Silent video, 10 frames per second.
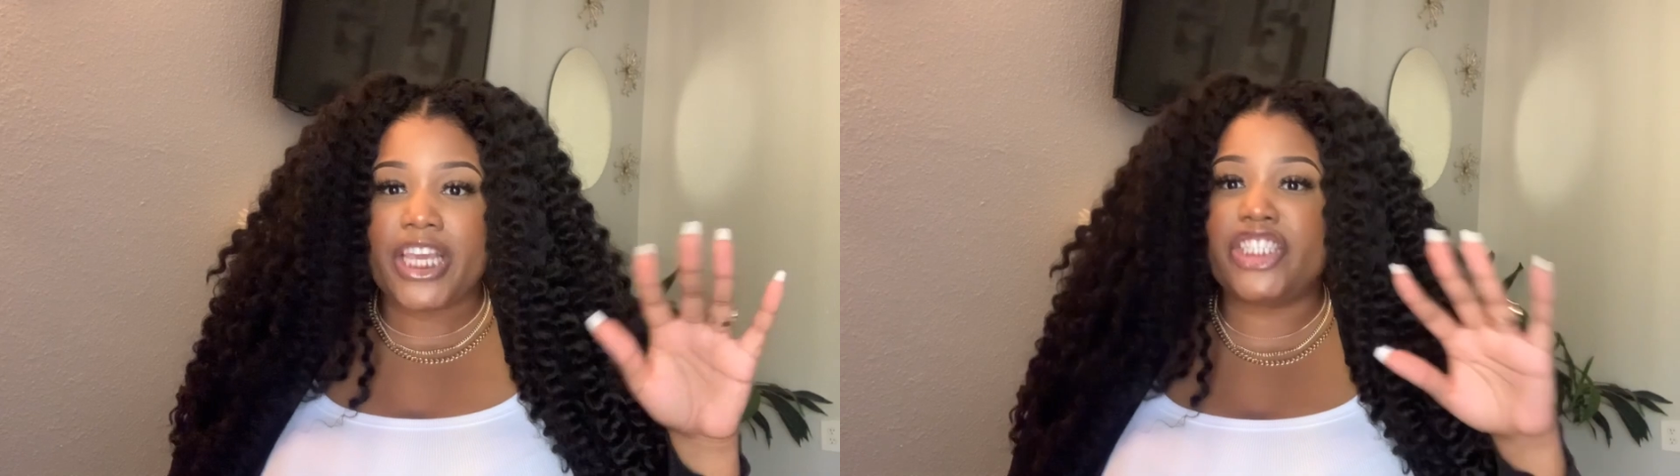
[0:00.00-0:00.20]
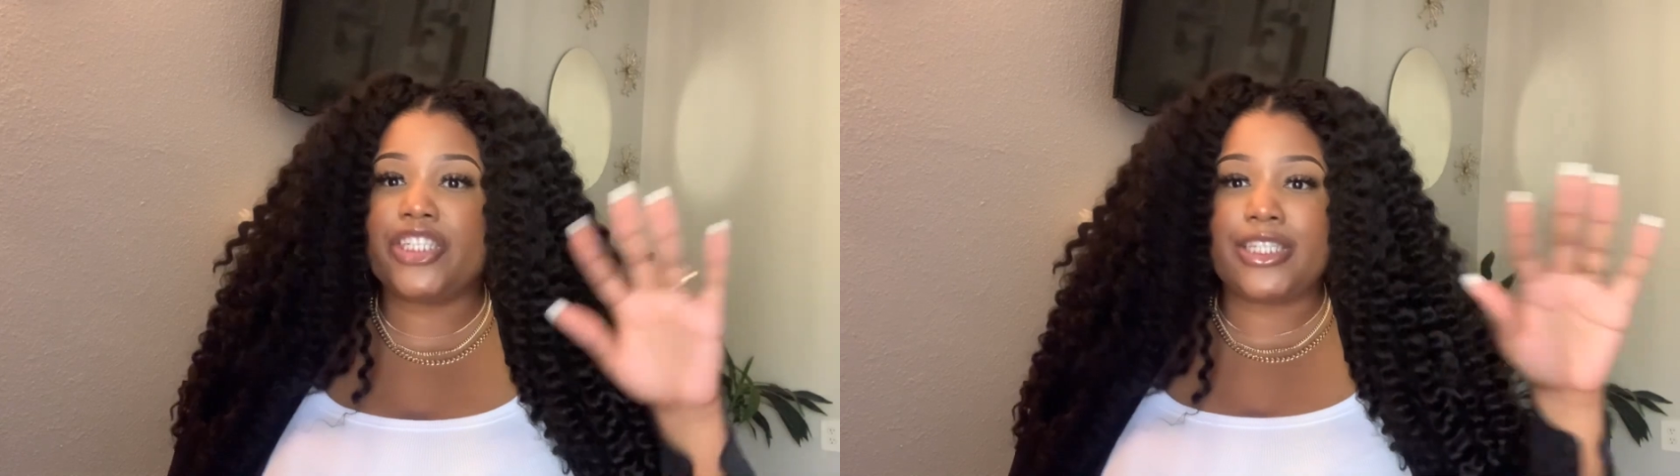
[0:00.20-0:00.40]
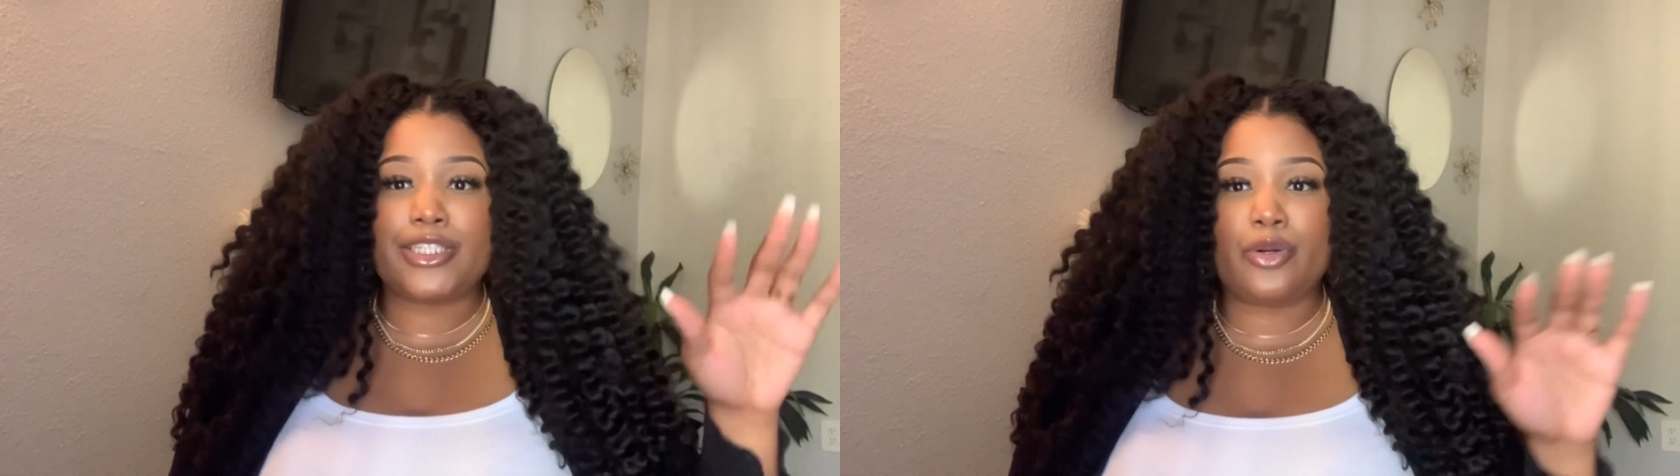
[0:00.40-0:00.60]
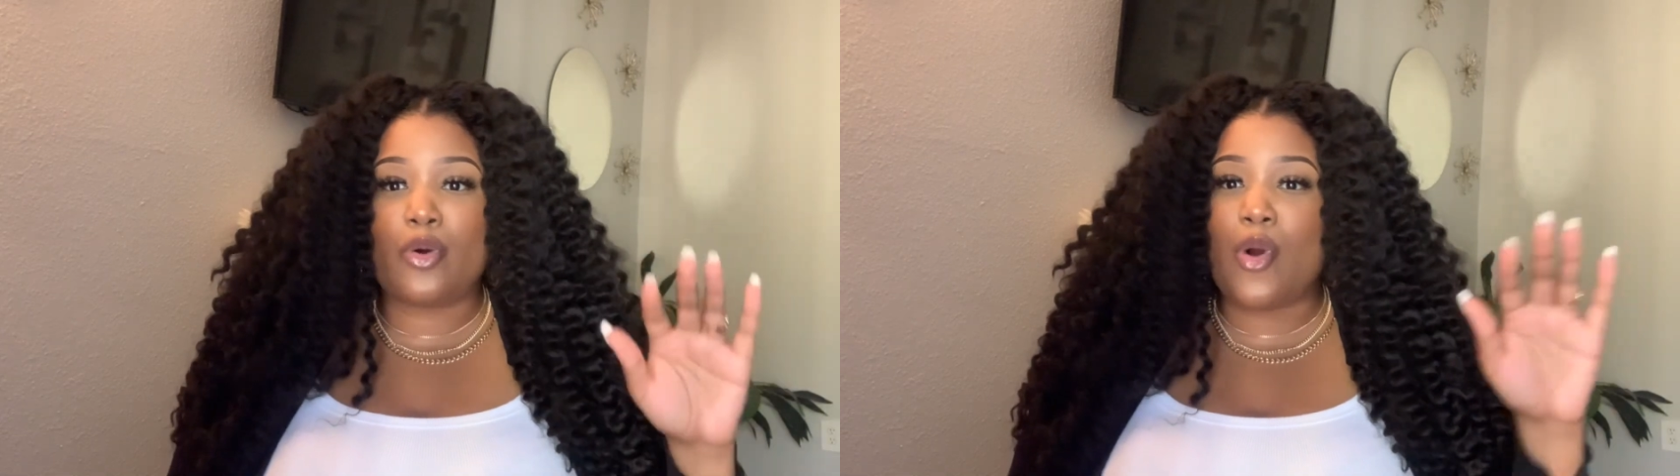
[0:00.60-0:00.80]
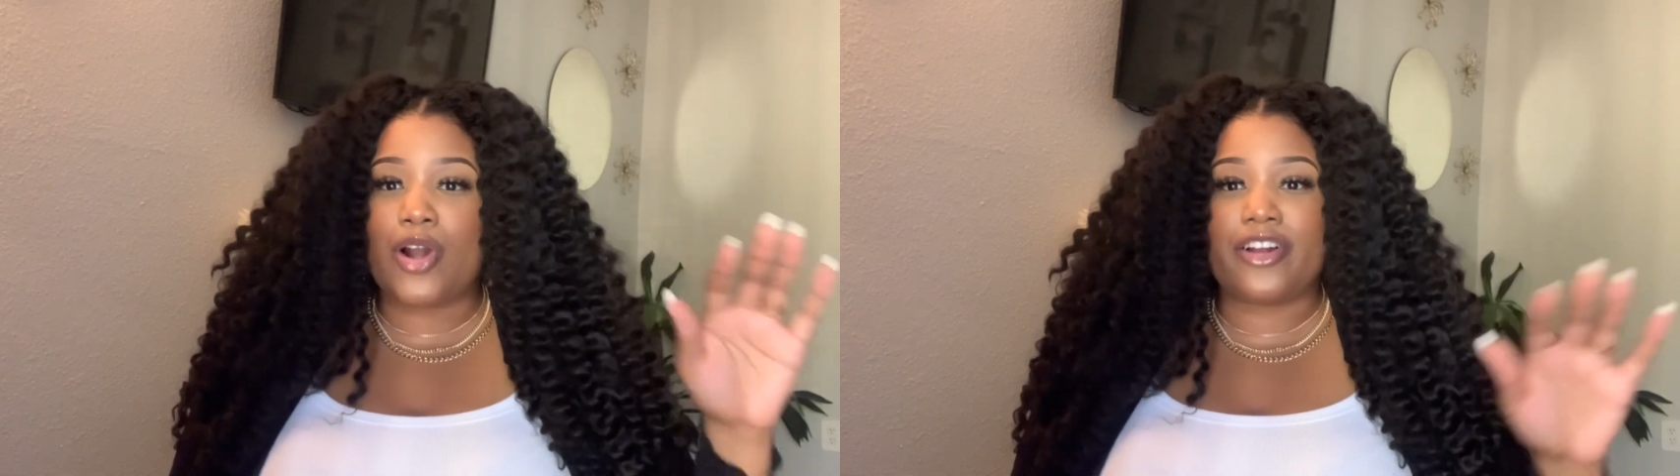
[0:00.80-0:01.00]
It's just this little
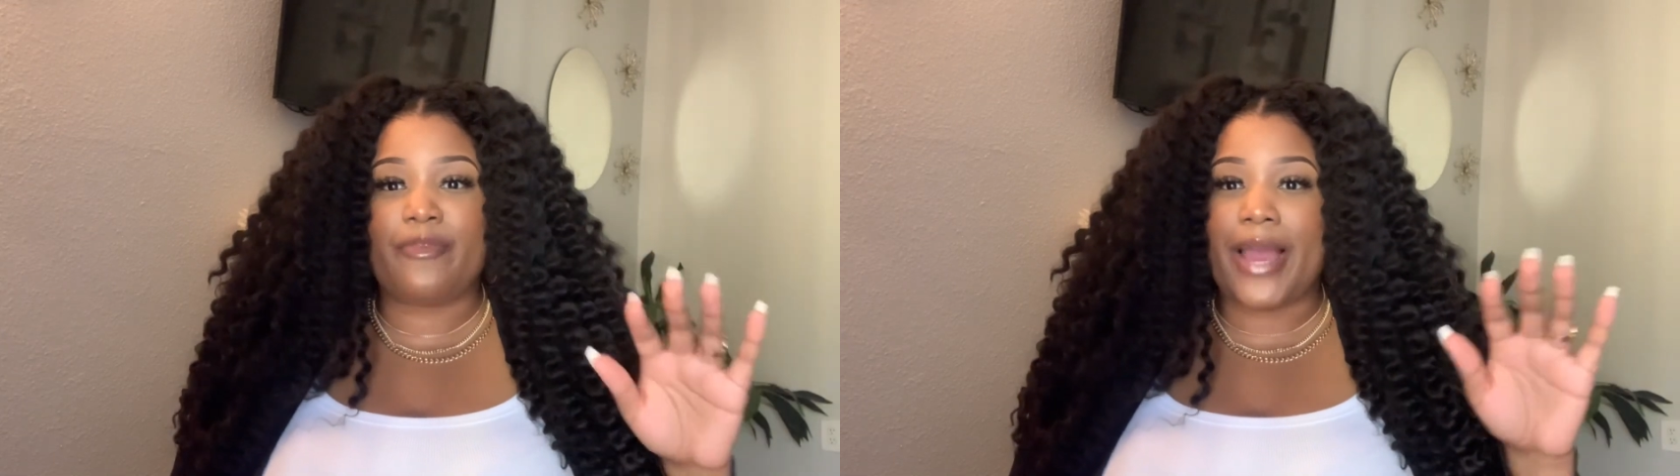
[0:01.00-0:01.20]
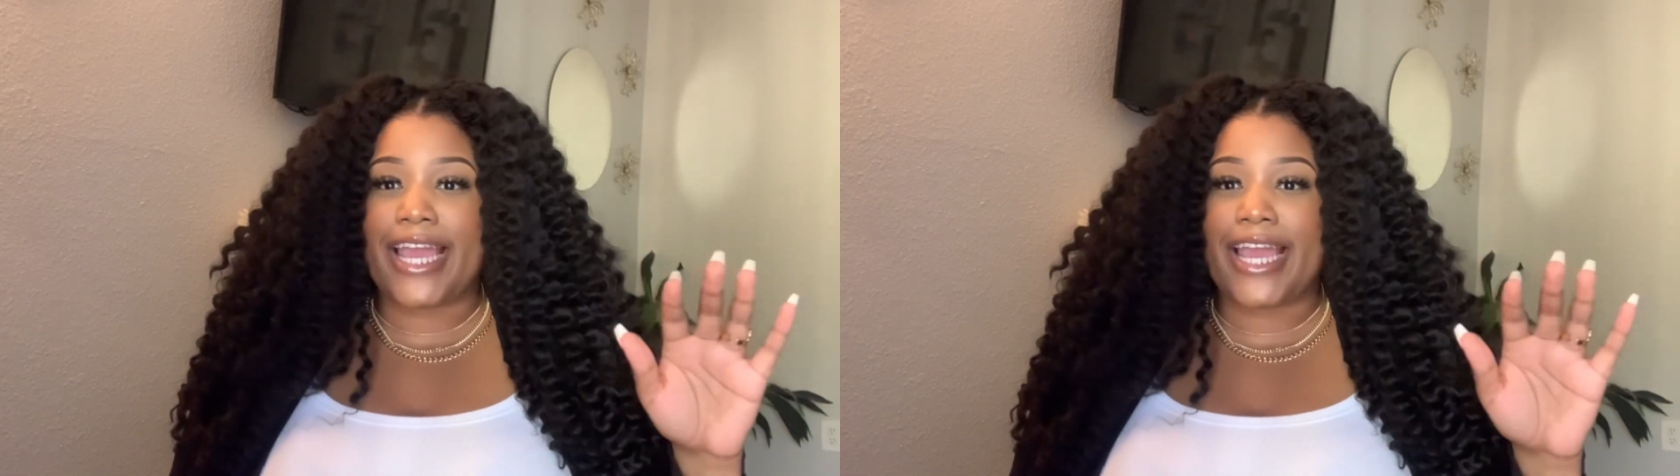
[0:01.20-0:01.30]
corner of my